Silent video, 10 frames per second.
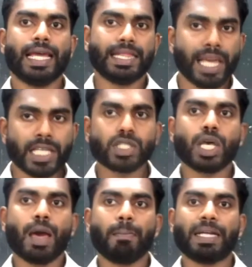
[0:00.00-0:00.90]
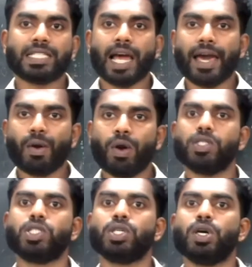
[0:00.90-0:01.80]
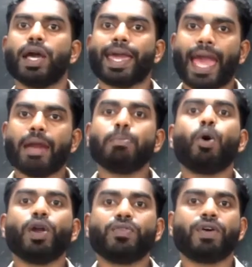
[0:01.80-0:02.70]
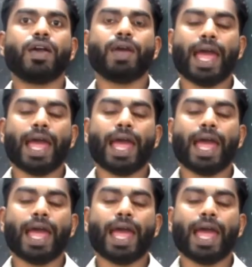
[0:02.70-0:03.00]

These metal ions can modify